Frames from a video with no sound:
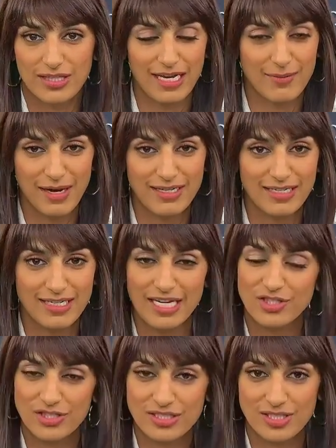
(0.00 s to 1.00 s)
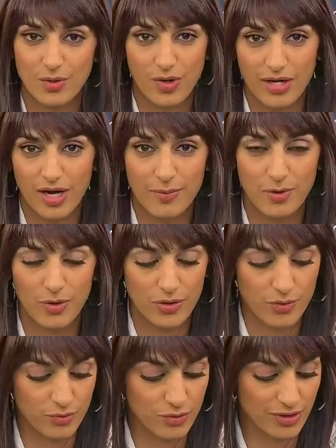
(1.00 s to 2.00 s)
like minded nations that want to uphold
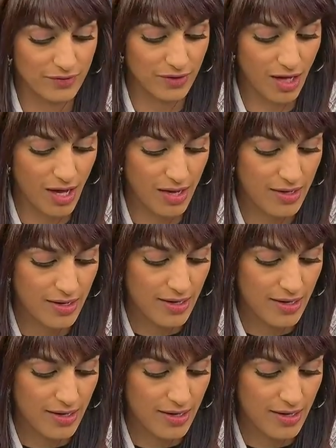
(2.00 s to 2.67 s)
the rule of law.